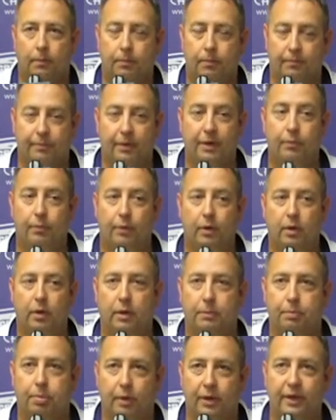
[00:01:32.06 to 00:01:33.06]
Been
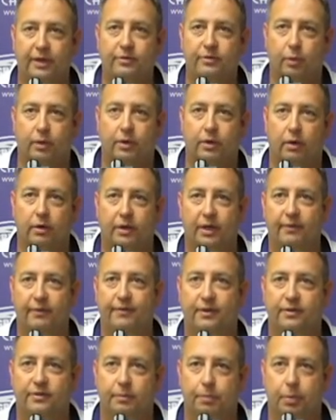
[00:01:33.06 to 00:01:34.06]
really pleased with our
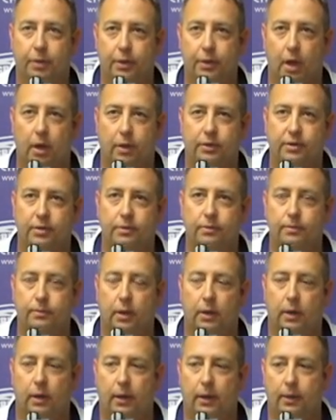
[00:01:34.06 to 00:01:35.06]
defensive production
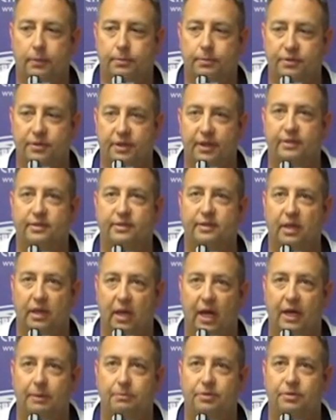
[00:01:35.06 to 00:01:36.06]
since the
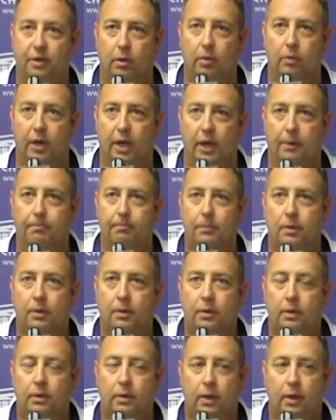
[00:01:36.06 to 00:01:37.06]
Limestone game.
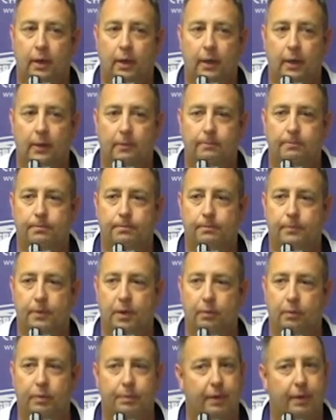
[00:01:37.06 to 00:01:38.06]

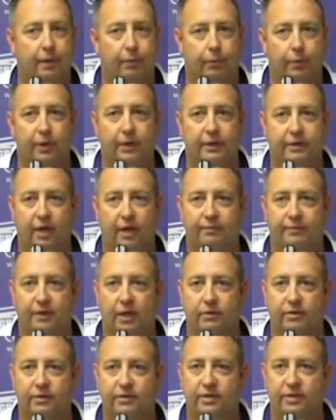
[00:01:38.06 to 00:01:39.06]
We played a really tough
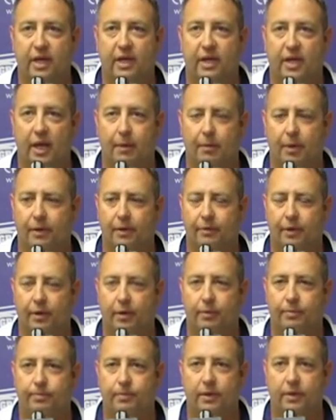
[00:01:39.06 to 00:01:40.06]
Delta State game. Like,
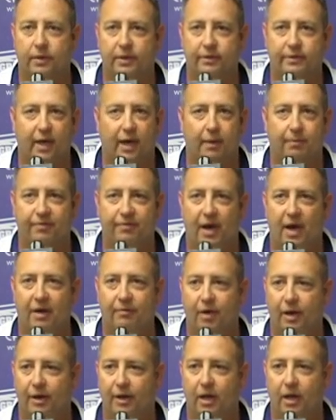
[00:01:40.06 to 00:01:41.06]
they're in the top
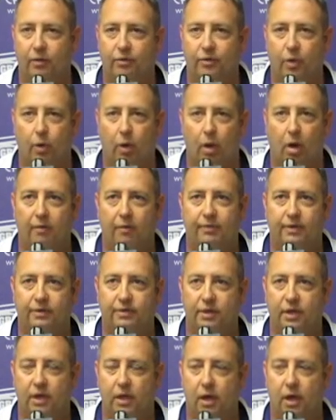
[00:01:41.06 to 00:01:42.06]
five right now in total
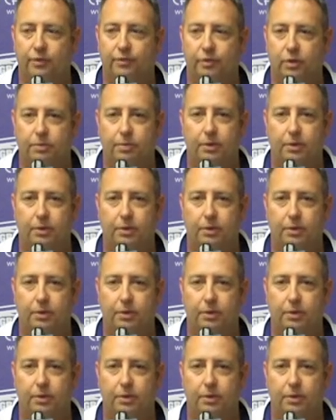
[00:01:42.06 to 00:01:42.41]
offense in the country.